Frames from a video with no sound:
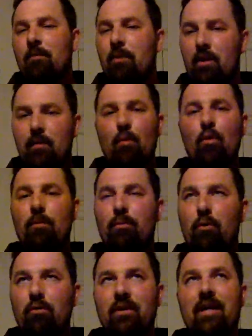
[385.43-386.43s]
But more
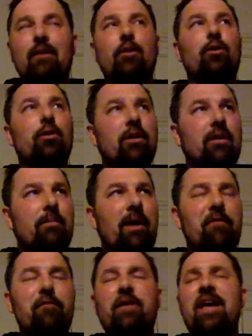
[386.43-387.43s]
importantly, I learned
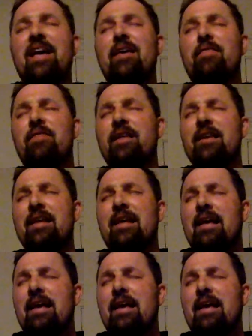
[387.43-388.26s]
my faith and